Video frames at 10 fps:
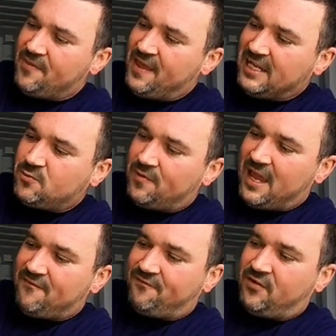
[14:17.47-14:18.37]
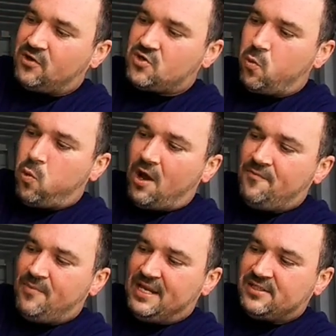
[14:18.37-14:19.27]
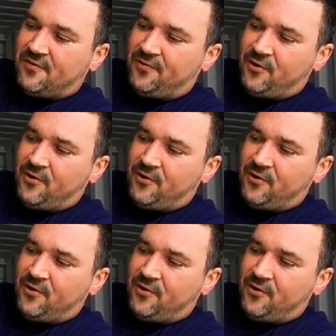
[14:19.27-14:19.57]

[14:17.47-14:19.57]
but that's what that first one means.